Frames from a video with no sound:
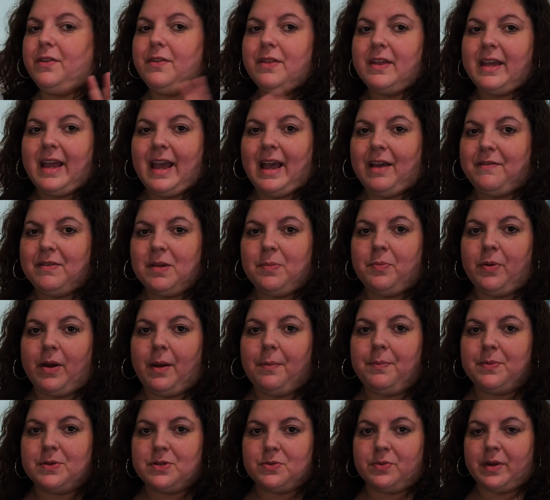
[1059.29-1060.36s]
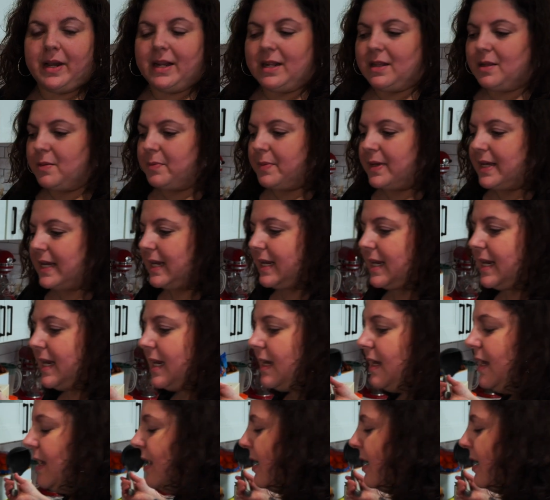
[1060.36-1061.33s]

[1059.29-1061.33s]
of the heavy prep is right in the beginning.